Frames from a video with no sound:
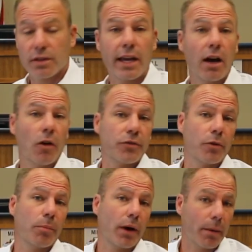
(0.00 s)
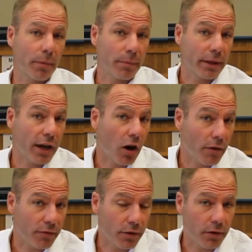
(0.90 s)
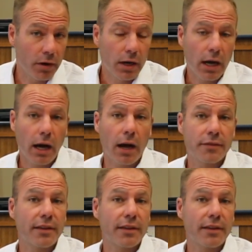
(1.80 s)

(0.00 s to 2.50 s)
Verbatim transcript: They also probably offer uh,